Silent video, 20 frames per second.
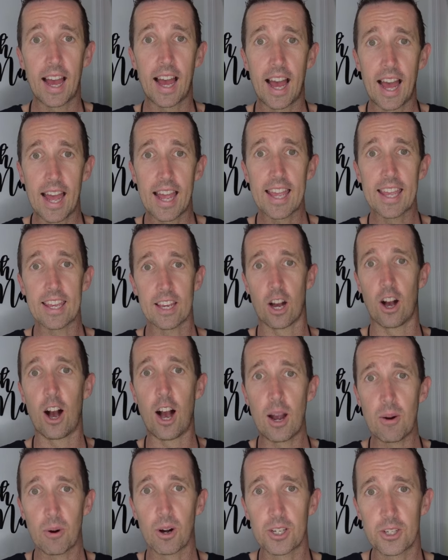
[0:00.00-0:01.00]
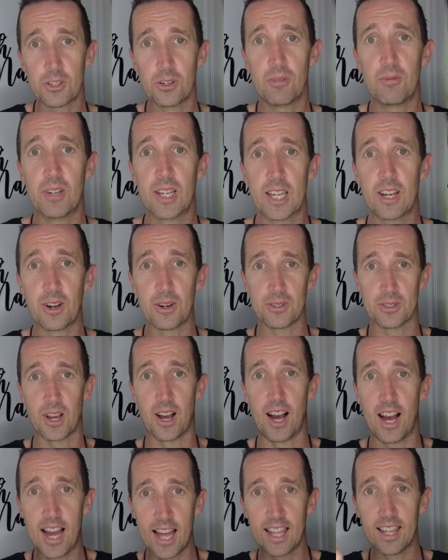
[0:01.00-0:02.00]
"Hey, I watch your videos.
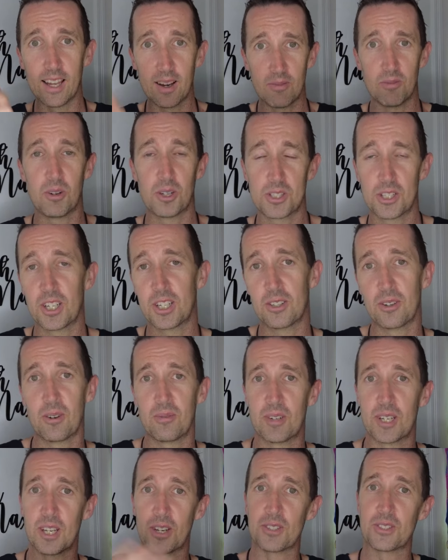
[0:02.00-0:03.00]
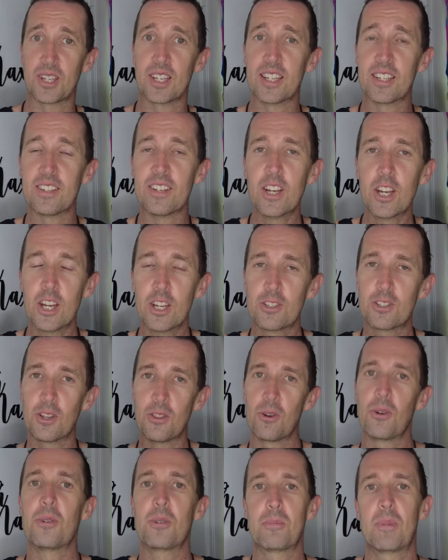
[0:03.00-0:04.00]
I love watching your videos." And to
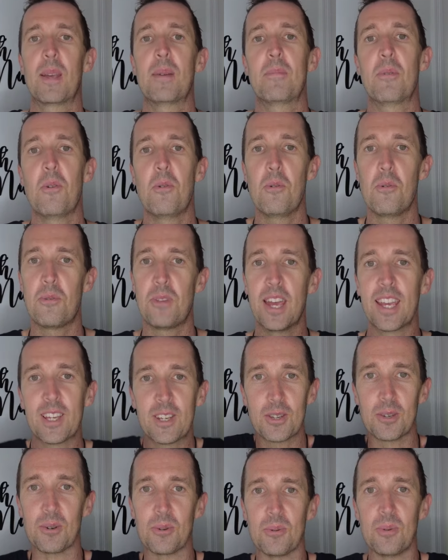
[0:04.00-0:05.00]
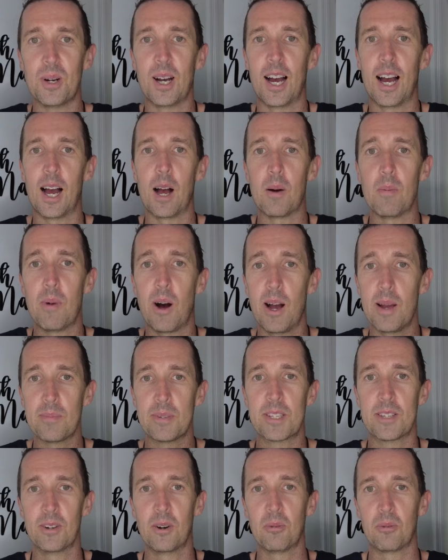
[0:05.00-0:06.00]
those people, thank you. Um, I'm
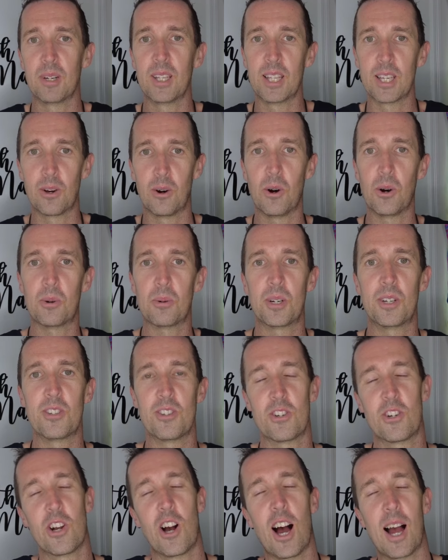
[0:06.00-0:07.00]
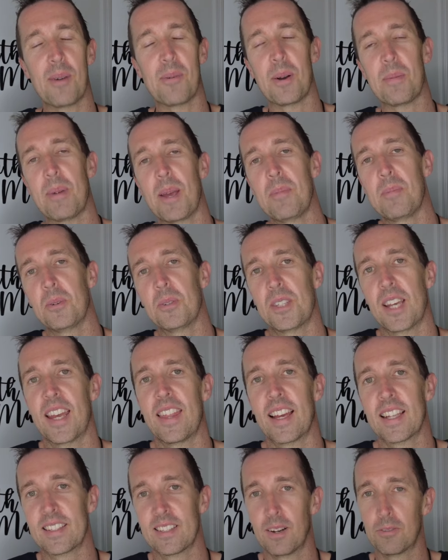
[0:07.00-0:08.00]
still really awkward and shy when people say
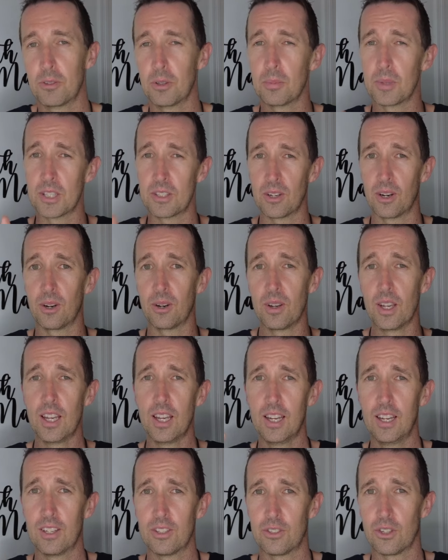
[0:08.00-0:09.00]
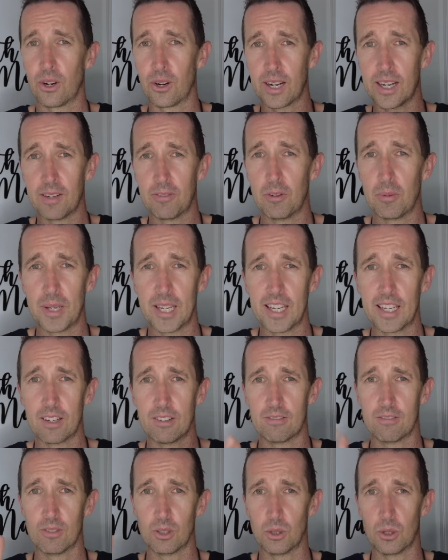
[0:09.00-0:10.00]
that stuff to me, so sorry for being
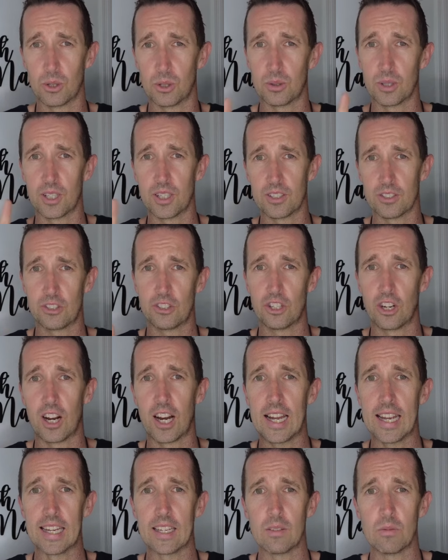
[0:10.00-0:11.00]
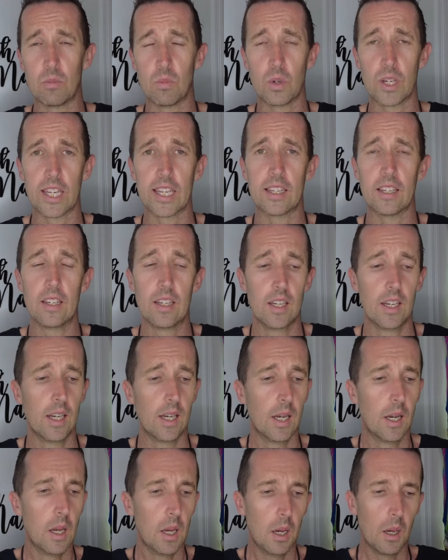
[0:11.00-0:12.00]
awkward and shy and weird.
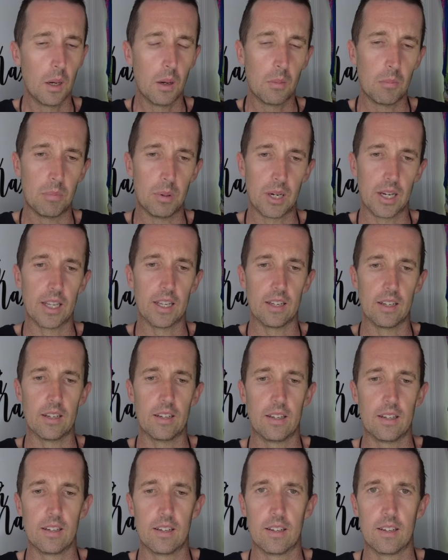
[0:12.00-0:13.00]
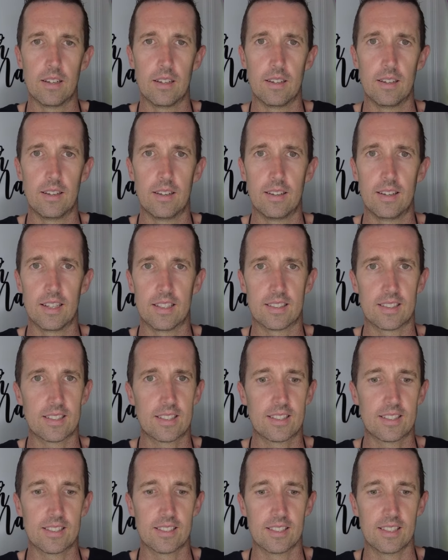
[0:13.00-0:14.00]
But
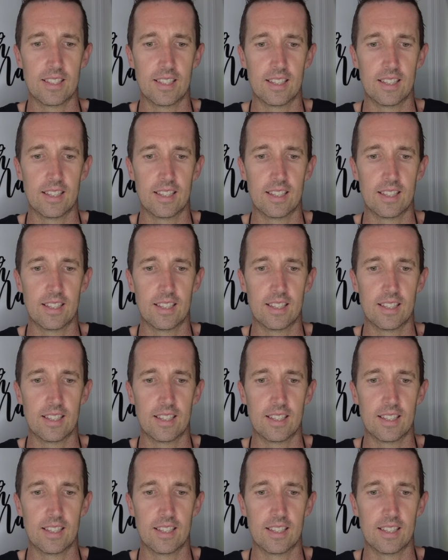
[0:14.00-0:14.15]
it's